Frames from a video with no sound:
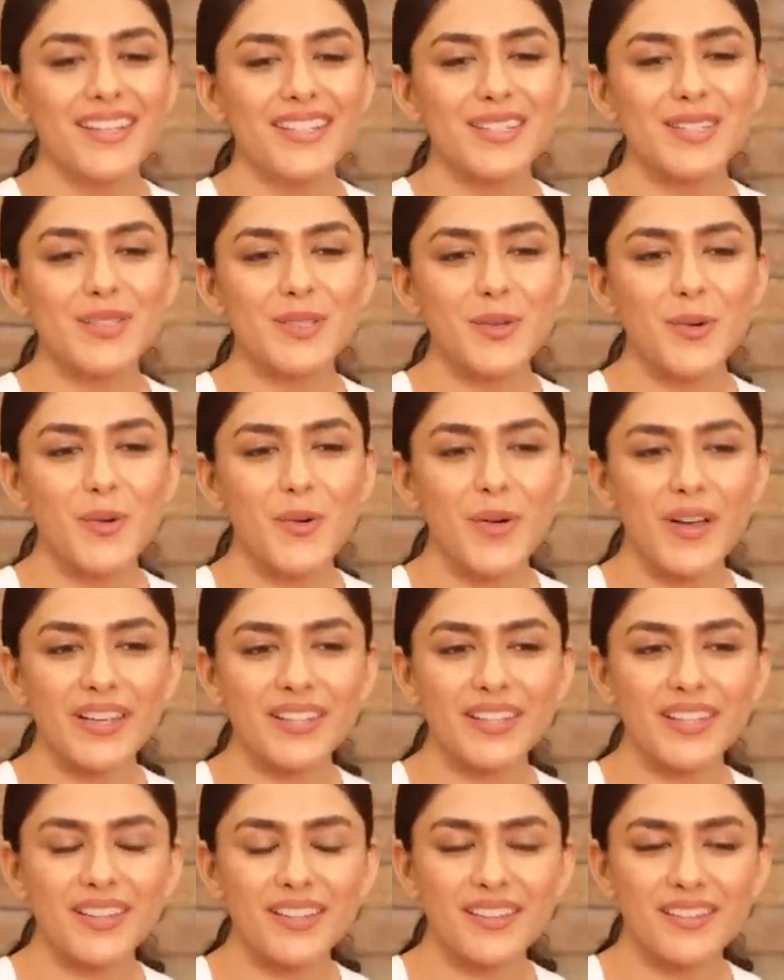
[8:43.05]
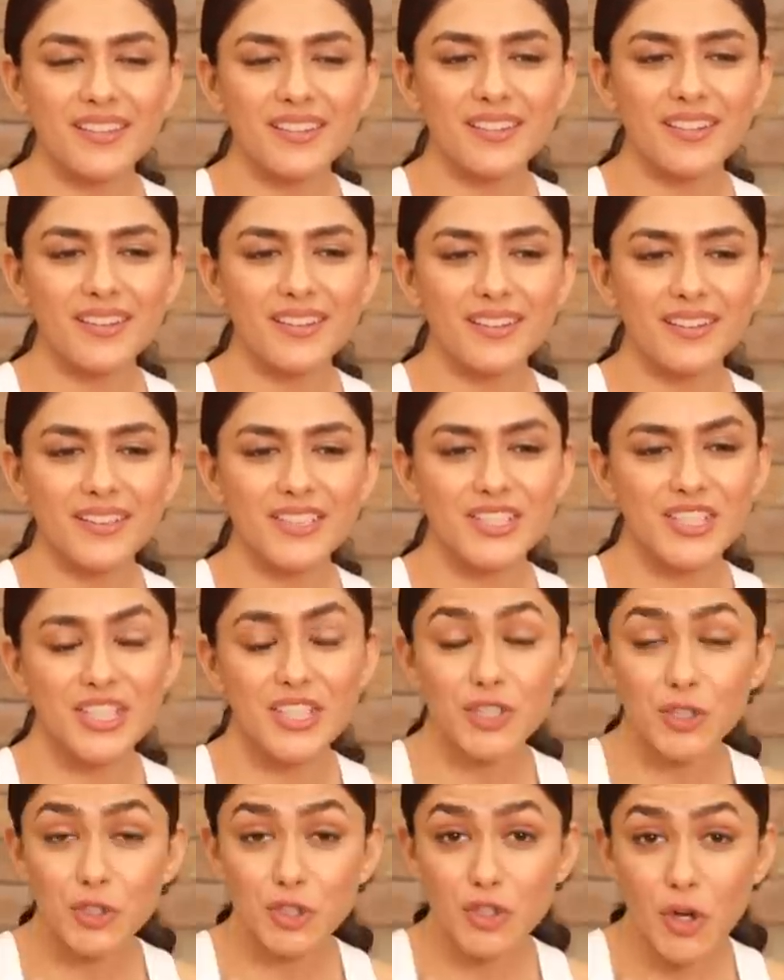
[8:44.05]
So I think uh,
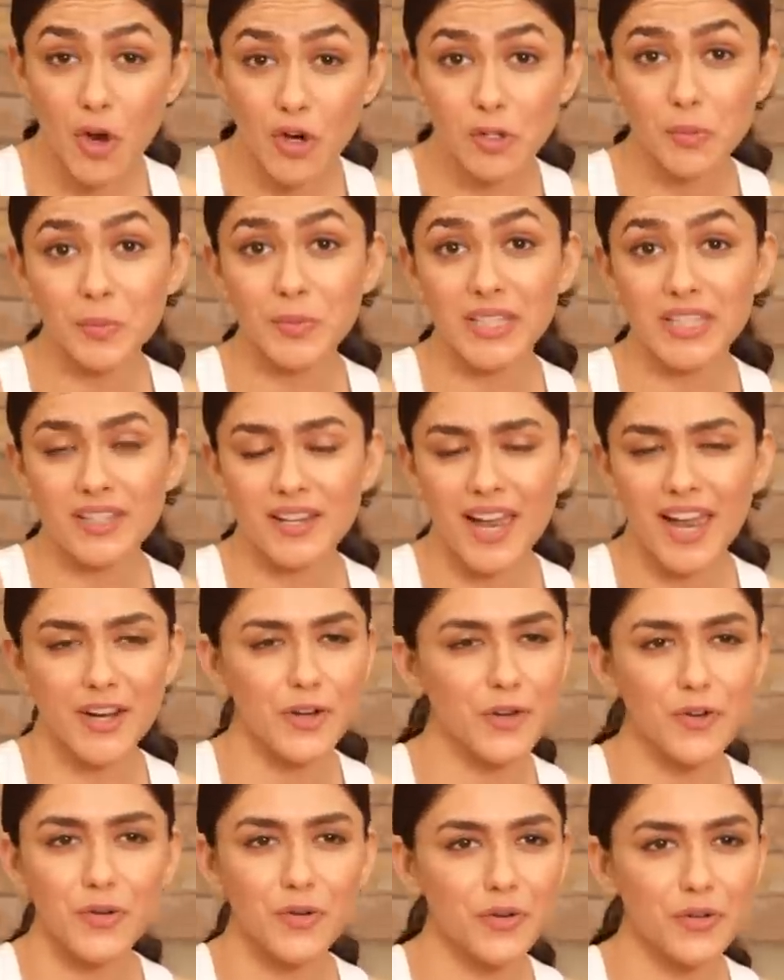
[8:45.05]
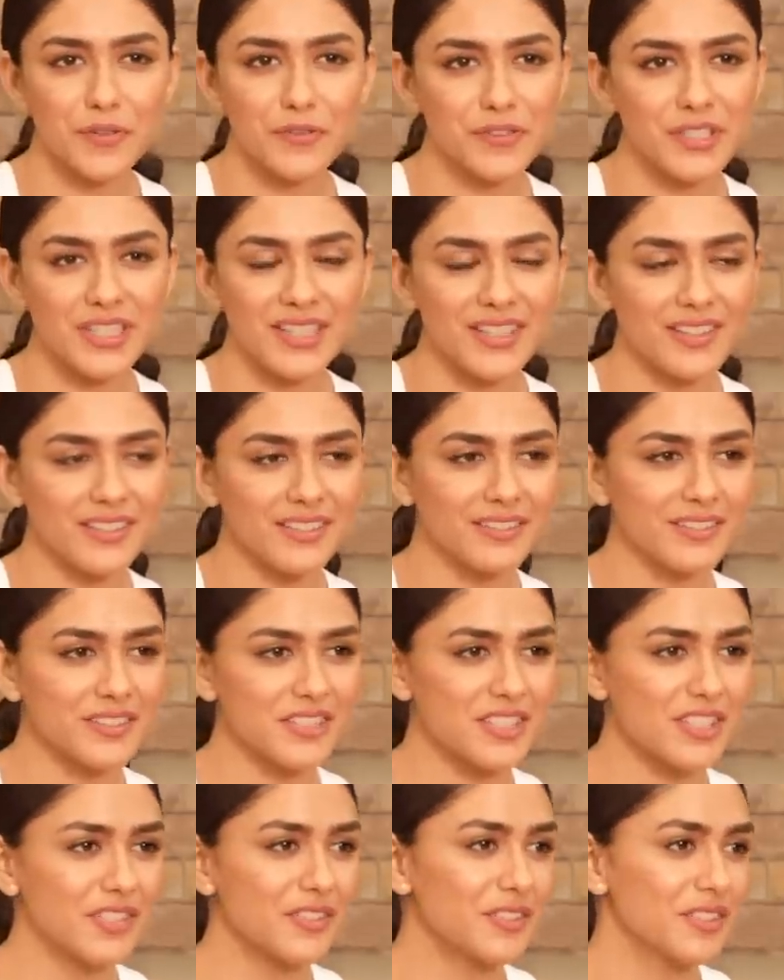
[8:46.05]
she taught me. I don't know if she
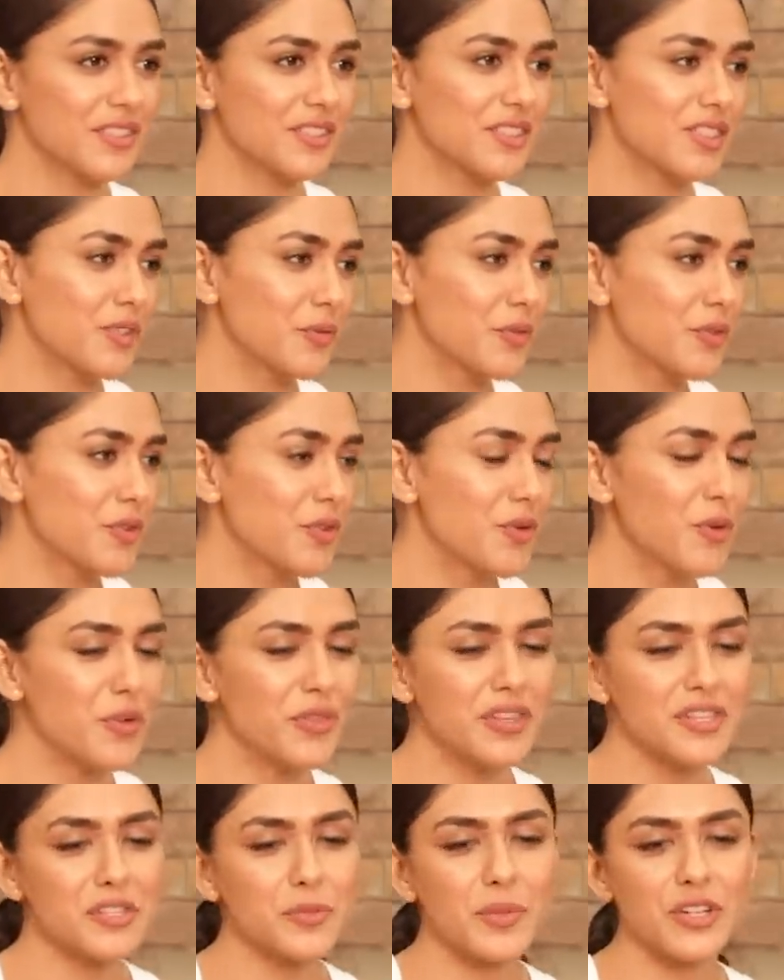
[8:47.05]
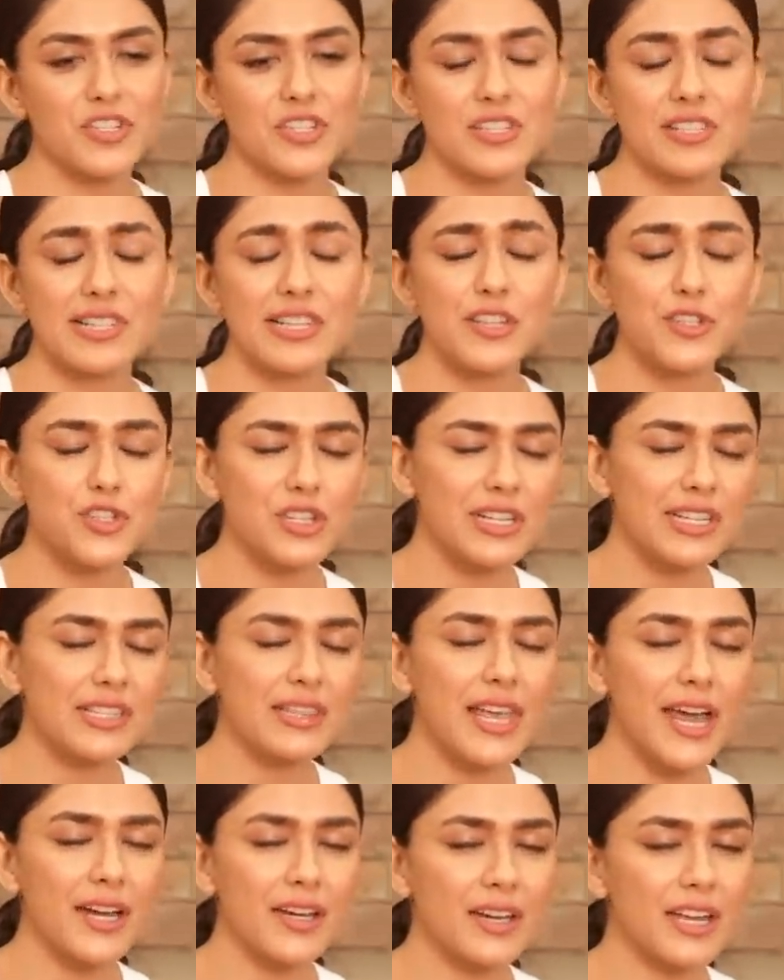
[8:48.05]
she she would know this, but she literally
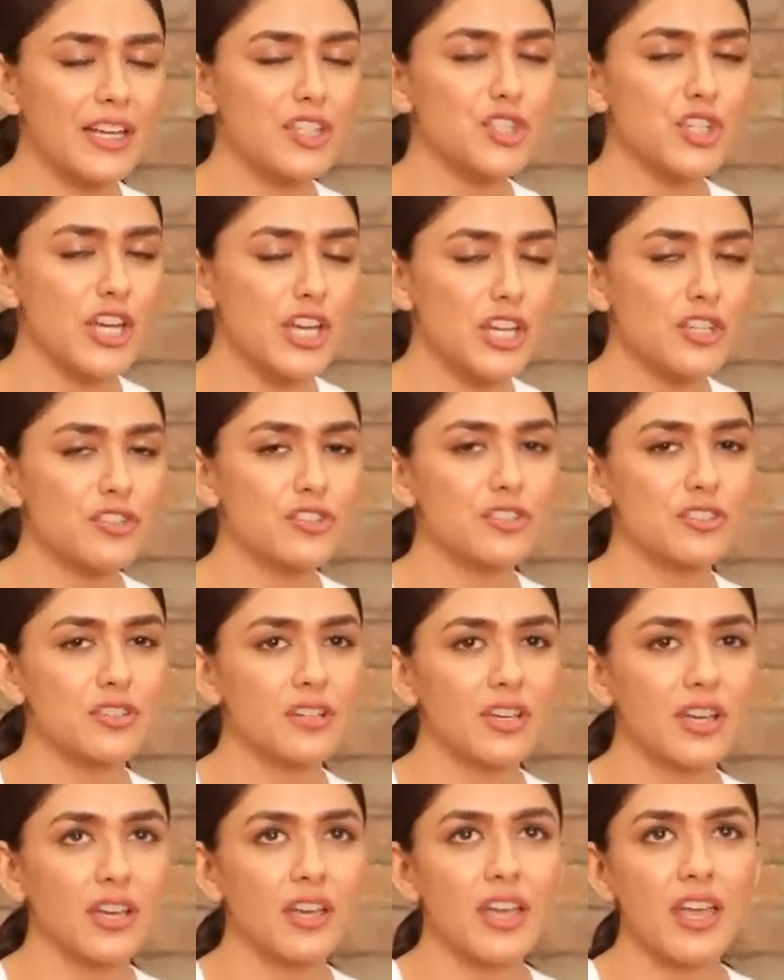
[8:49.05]
that day changed